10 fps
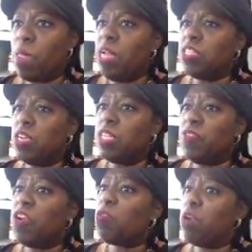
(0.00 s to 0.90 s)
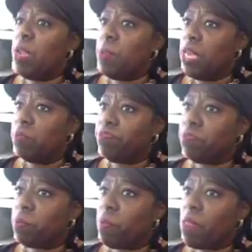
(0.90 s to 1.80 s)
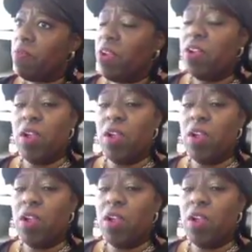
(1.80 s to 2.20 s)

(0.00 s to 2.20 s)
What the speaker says: It's good. It's very creamy. Very